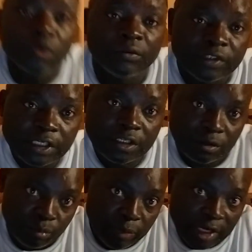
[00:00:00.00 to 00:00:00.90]
of
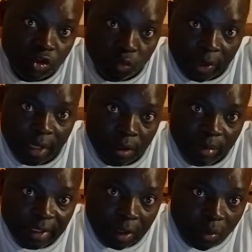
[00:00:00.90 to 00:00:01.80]
these places where the
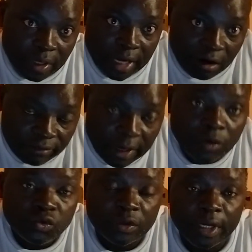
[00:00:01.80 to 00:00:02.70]
Banyarwanda are
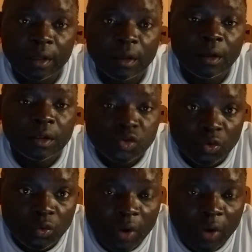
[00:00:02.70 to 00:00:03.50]
found today, so you